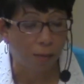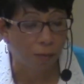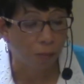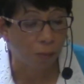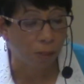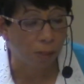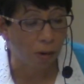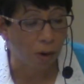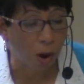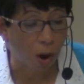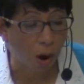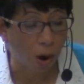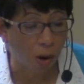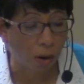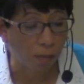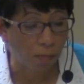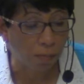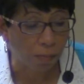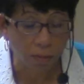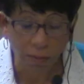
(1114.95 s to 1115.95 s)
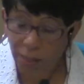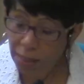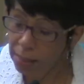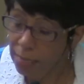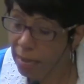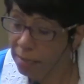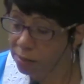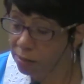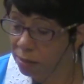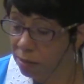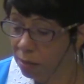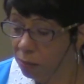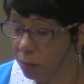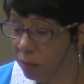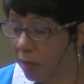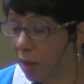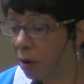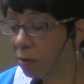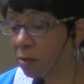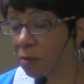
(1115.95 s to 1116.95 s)
We are connected
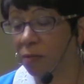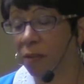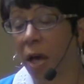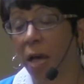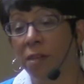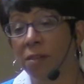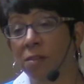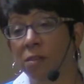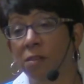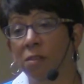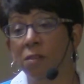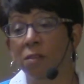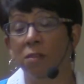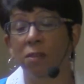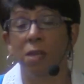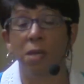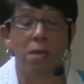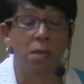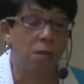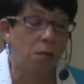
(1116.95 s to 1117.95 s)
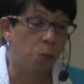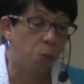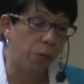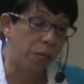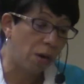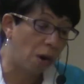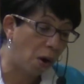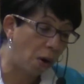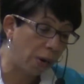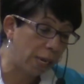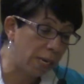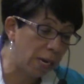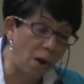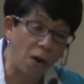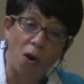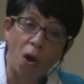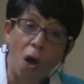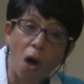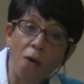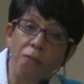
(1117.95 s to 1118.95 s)
with our devices, we are in
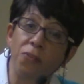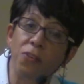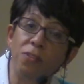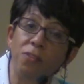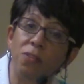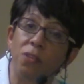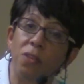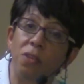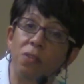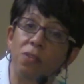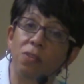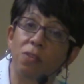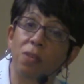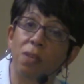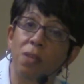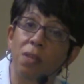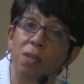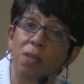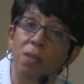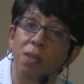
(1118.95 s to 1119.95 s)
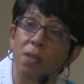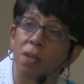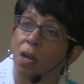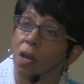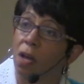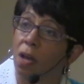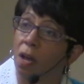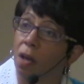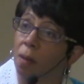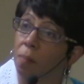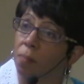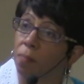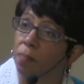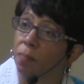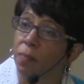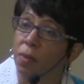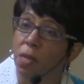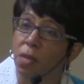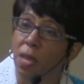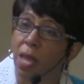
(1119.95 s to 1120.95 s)
our offices,
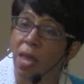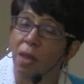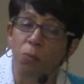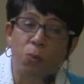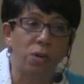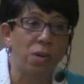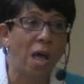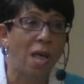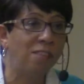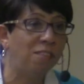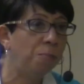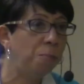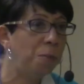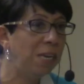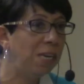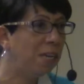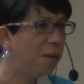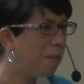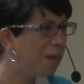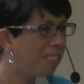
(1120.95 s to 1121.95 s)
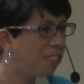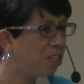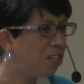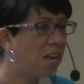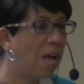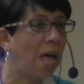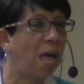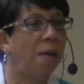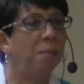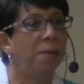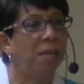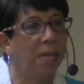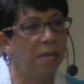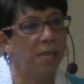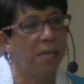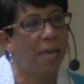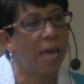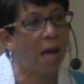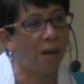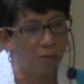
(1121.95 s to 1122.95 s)
and we're not spending much time
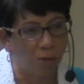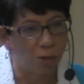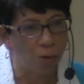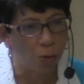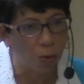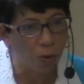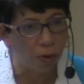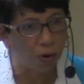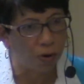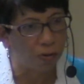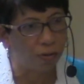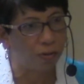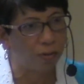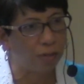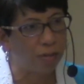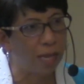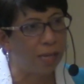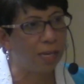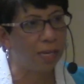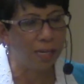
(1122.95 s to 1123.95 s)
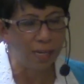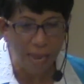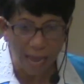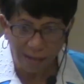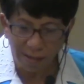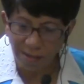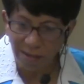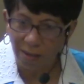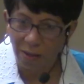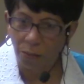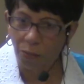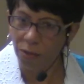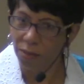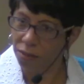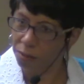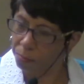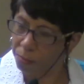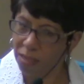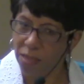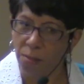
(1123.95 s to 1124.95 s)
outdoors and connecting
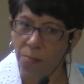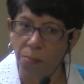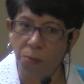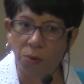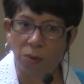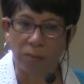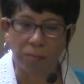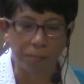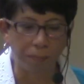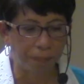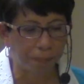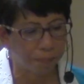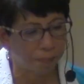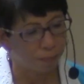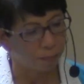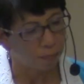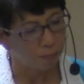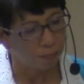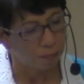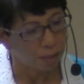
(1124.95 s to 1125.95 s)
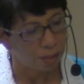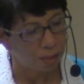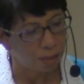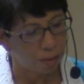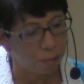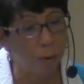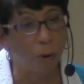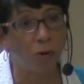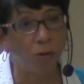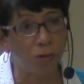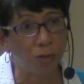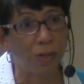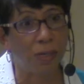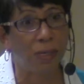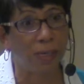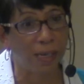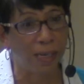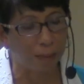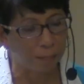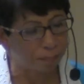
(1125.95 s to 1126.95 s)
with people
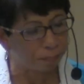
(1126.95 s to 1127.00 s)
personally.